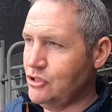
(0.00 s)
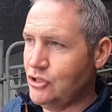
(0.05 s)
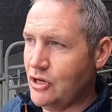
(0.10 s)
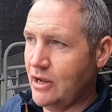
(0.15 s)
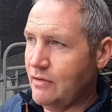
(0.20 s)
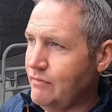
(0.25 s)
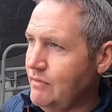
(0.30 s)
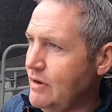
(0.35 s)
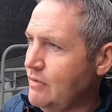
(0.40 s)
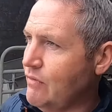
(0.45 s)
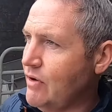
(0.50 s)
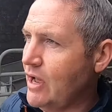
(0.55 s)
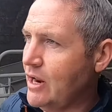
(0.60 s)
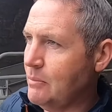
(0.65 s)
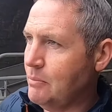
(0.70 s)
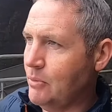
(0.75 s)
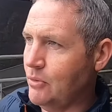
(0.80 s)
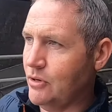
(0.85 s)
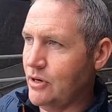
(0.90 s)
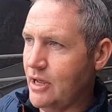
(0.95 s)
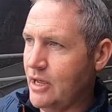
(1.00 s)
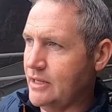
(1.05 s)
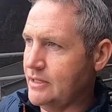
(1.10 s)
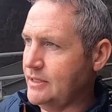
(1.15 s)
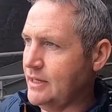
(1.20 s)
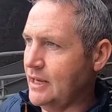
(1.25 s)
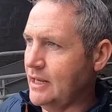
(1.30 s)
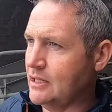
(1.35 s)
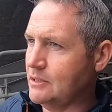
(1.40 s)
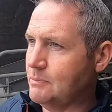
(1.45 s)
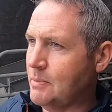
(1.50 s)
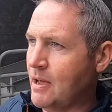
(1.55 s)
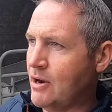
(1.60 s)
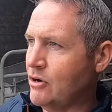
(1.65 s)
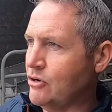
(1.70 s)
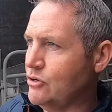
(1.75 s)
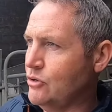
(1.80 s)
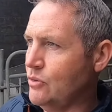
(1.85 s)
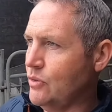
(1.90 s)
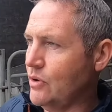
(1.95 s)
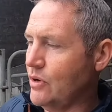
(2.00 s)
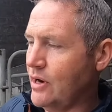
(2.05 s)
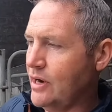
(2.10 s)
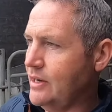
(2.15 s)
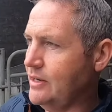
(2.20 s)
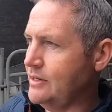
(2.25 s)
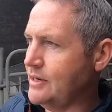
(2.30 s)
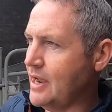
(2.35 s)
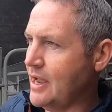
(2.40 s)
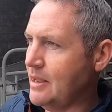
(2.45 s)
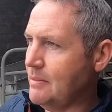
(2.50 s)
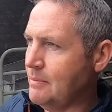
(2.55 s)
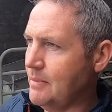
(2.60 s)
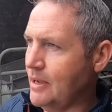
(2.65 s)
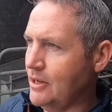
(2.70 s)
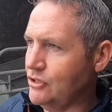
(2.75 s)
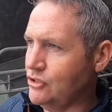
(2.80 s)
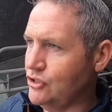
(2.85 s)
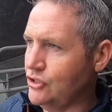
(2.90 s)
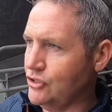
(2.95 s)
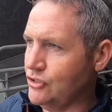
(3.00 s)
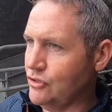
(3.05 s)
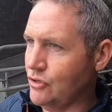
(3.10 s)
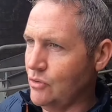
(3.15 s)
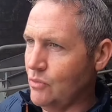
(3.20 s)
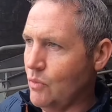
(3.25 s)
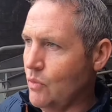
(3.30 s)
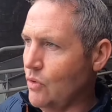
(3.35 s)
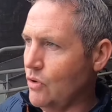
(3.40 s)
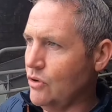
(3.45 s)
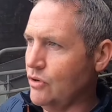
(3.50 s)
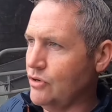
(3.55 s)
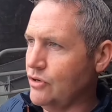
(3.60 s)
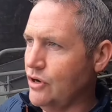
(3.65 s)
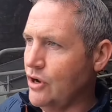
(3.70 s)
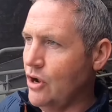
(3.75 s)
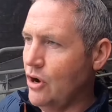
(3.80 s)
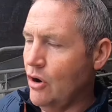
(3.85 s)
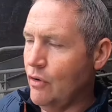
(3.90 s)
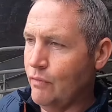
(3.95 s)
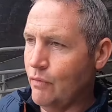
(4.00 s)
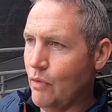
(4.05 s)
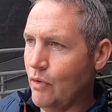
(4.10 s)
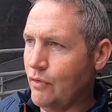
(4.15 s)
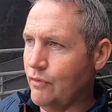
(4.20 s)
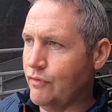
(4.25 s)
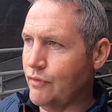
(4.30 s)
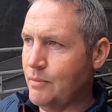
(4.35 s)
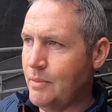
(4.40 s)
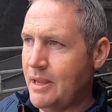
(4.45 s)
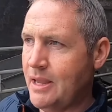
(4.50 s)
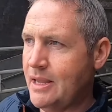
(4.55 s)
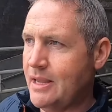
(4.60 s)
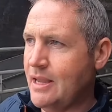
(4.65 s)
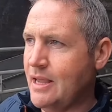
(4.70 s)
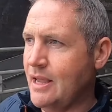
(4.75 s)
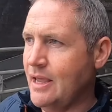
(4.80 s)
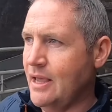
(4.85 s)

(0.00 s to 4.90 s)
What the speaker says: I've never had to put a single spanner to her at any time, and she's done a world of work for me